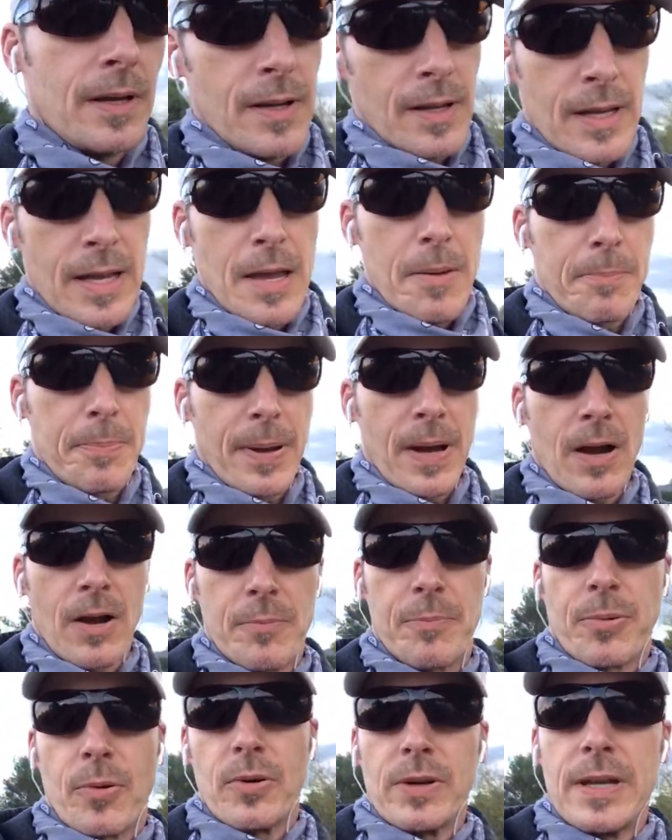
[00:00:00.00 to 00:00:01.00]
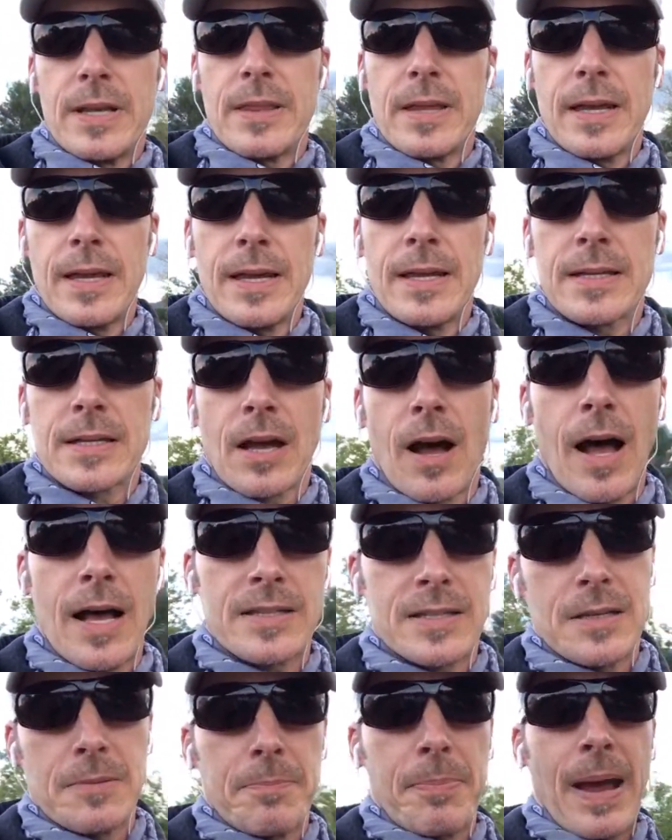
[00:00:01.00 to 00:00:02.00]
impaired breathing,
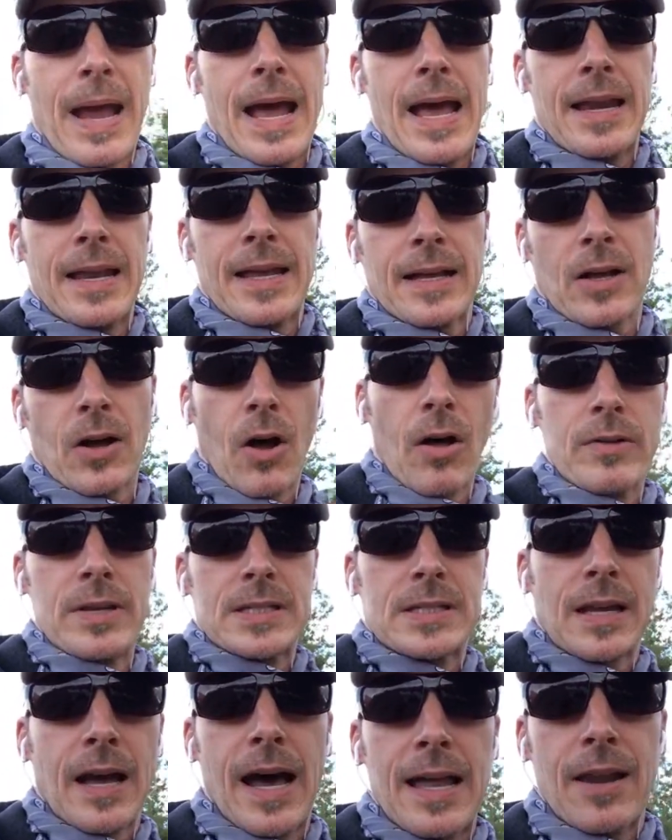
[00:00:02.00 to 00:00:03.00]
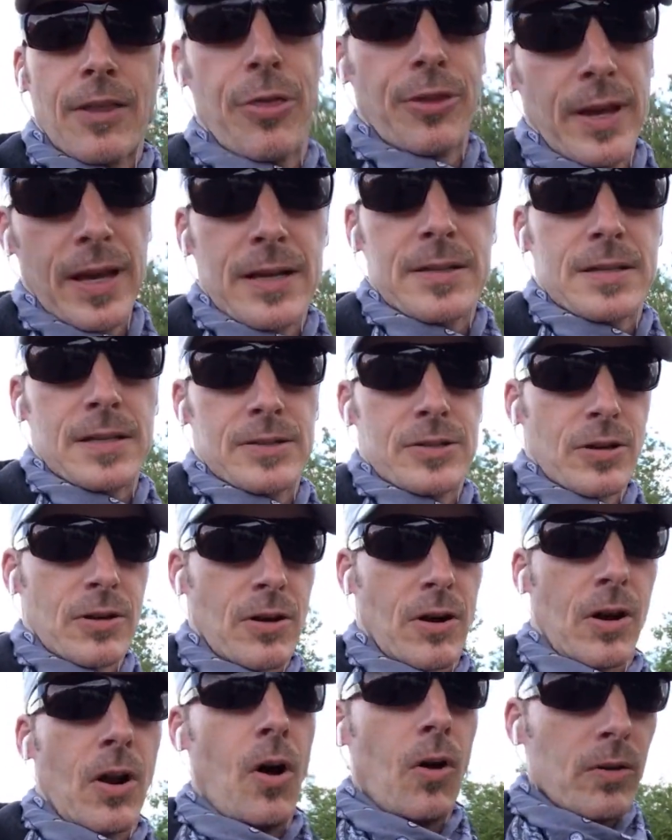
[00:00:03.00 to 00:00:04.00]
causing panic, all these kind of things that you're
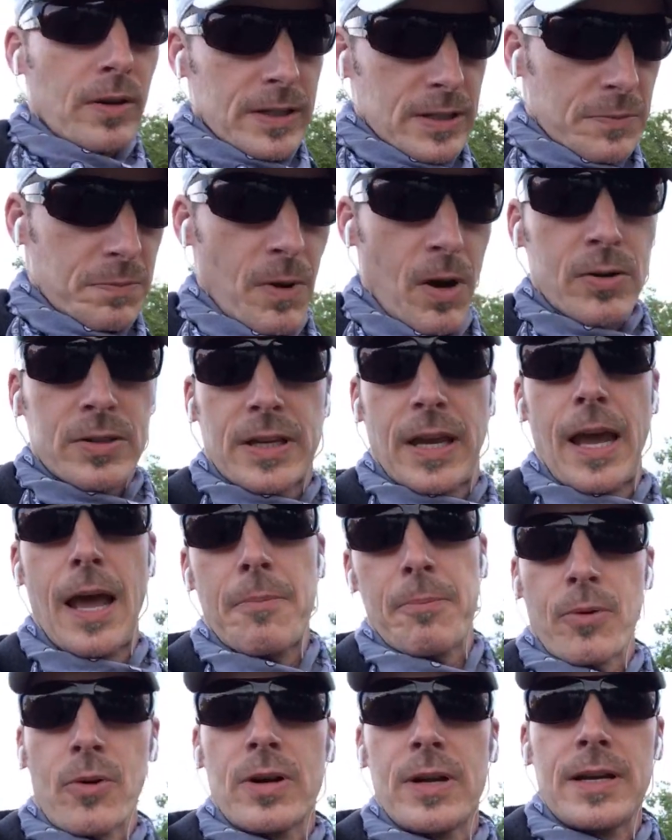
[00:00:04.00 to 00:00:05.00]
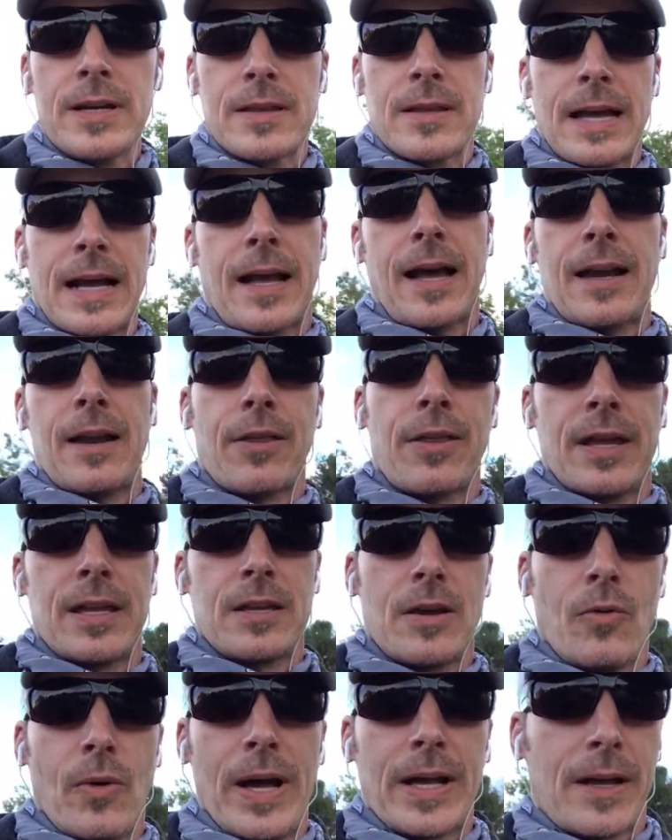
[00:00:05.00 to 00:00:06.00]
going, holy smokes, can't breathe, that kind of thing.
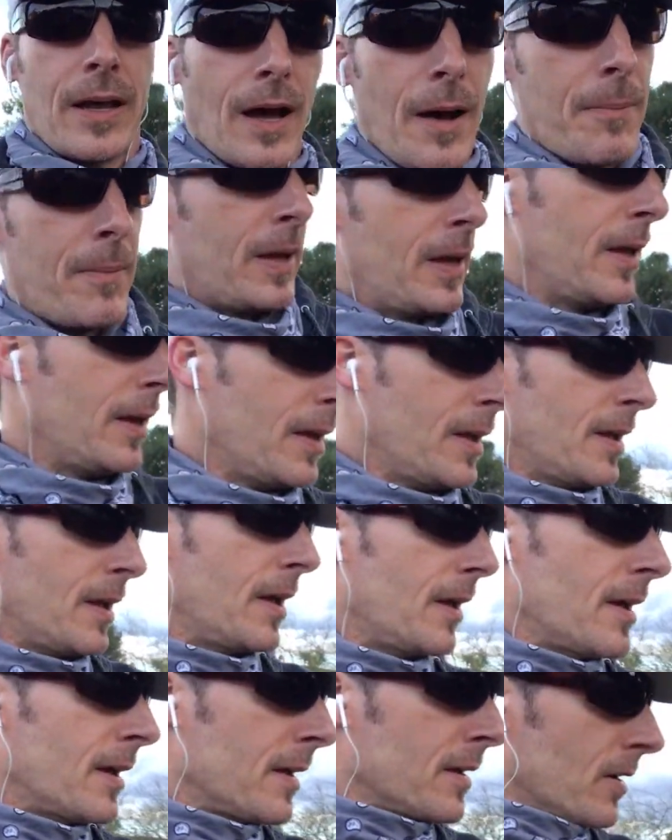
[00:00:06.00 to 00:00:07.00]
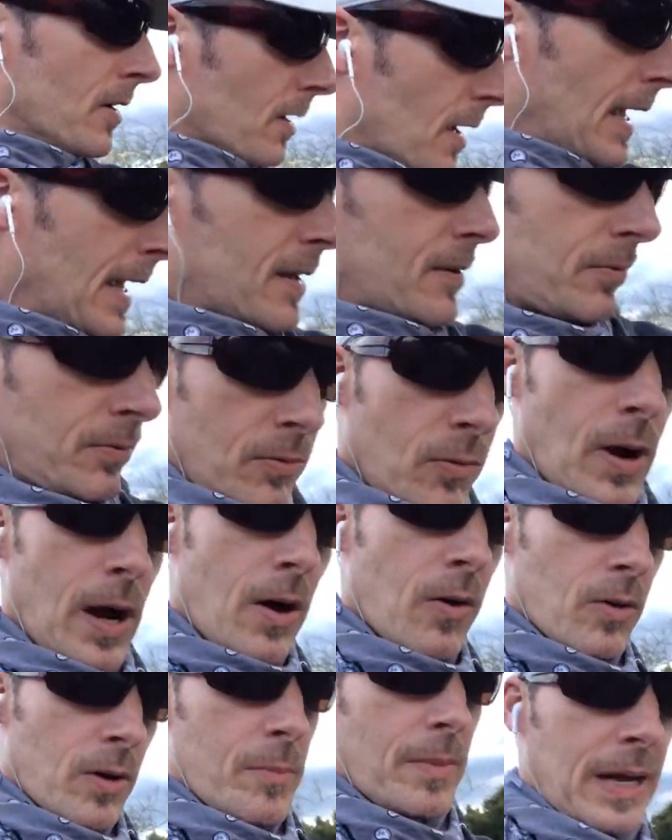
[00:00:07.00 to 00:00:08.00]
You wake up, you're like,
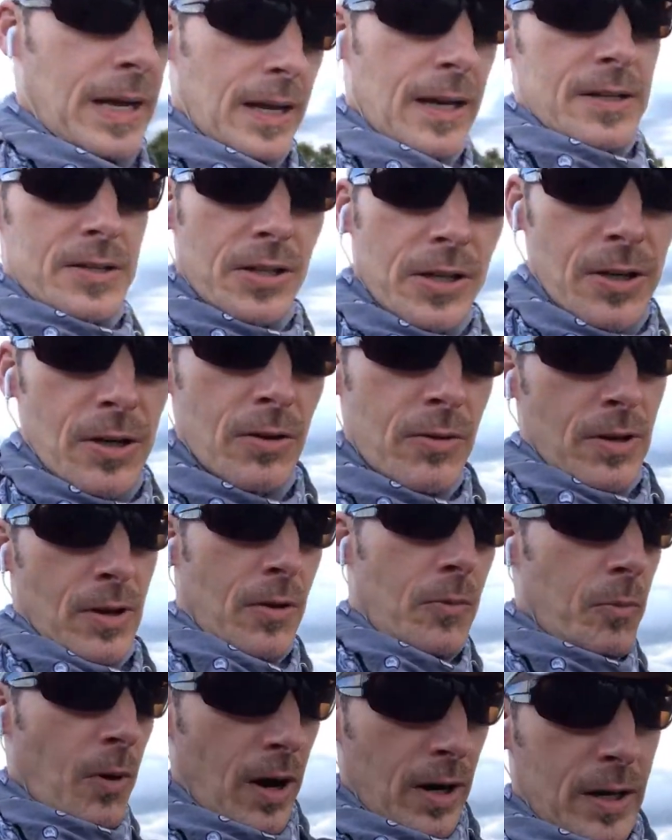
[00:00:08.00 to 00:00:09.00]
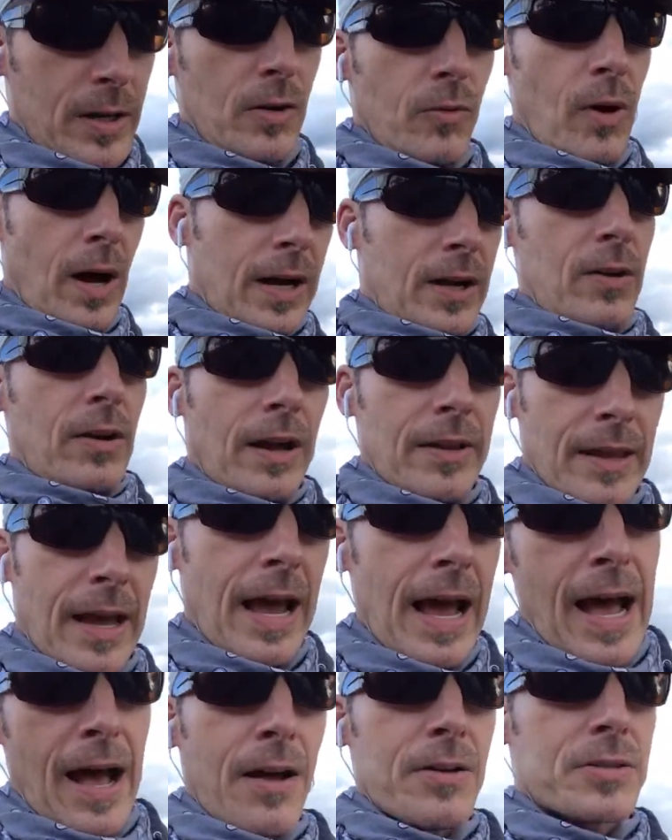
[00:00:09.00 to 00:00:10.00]
wow, what am I going to do? Walking around the
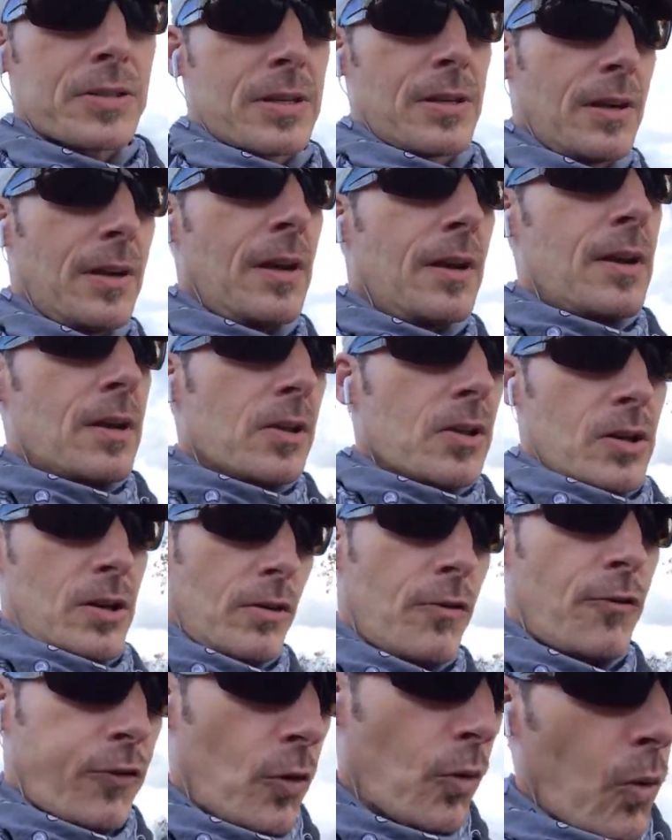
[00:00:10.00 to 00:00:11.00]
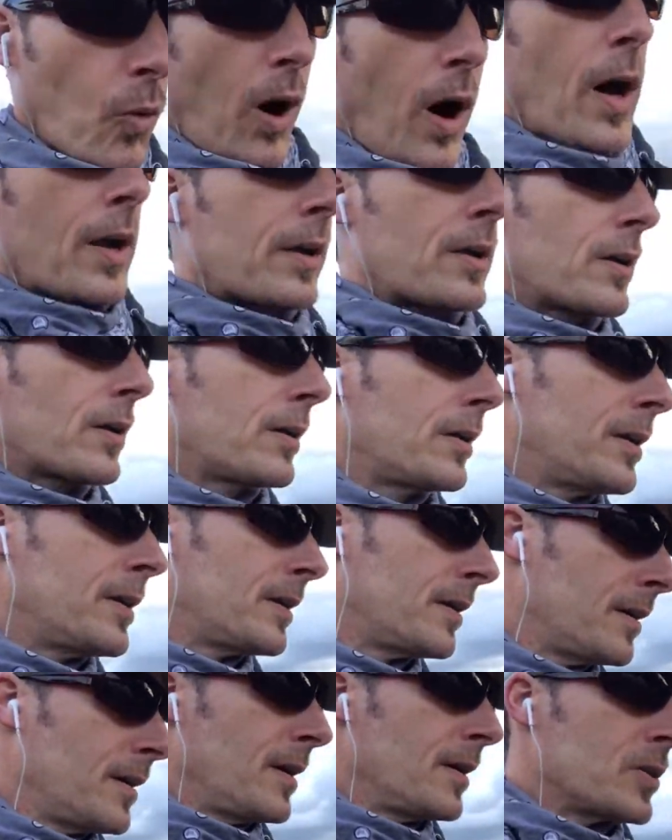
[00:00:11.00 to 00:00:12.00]
house, looking for water.
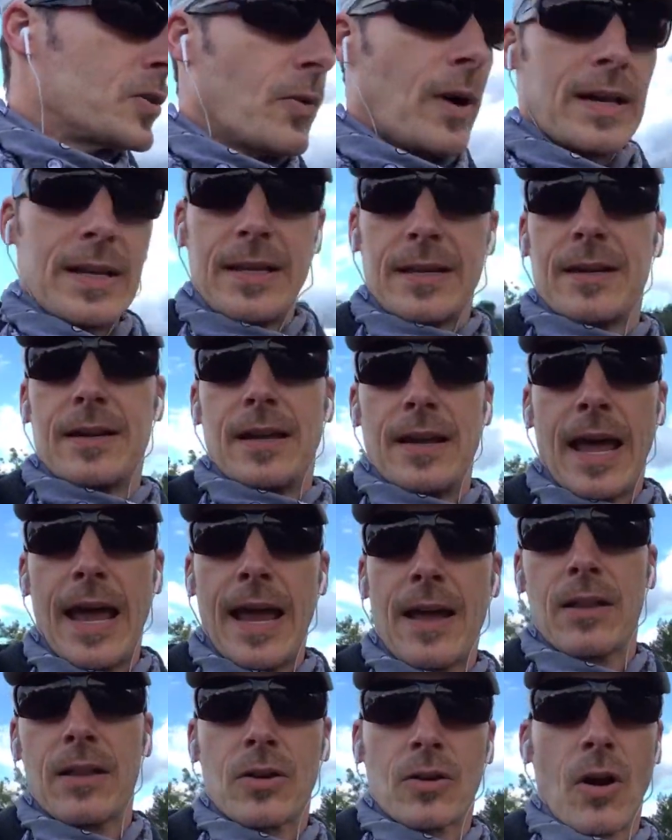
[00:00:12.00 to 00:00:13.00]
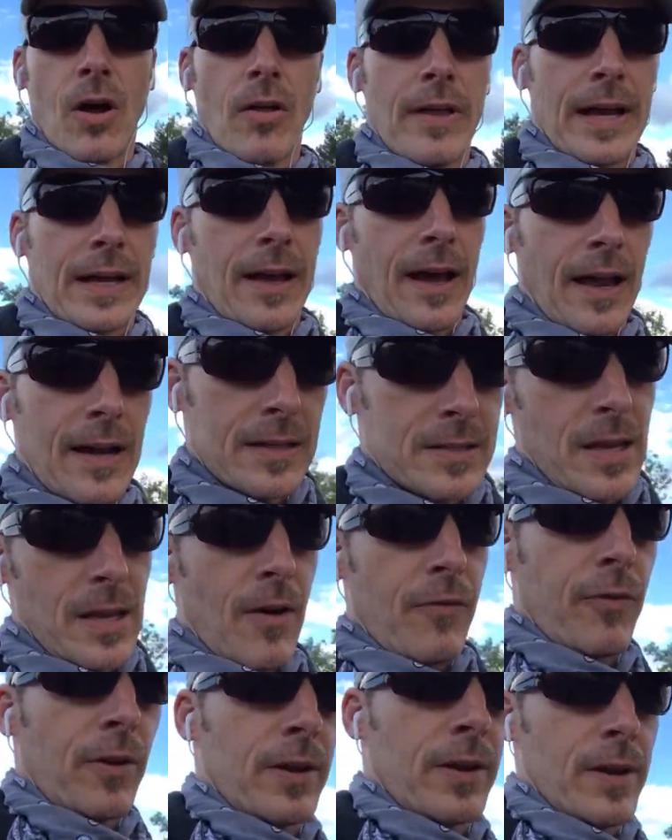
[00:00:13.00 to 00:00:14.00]
Do I need an inhaler? All that kind of
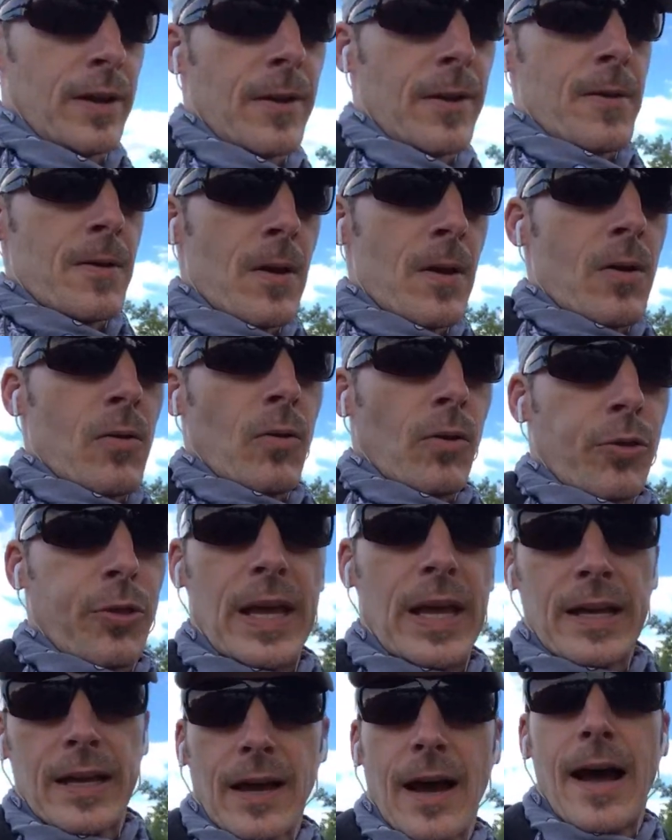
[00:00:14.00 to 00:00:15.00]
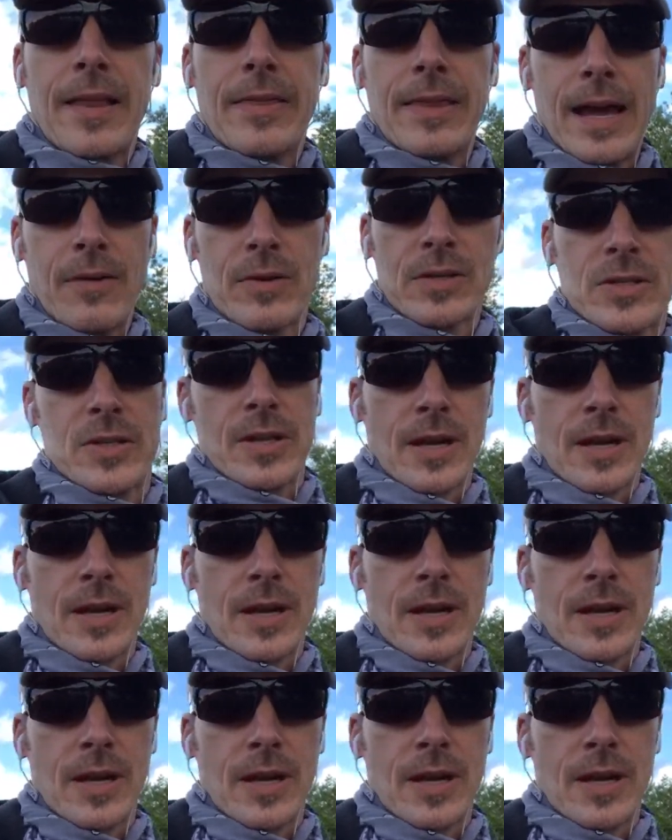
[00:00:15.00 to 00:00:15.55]
stuff. Well, thank God that was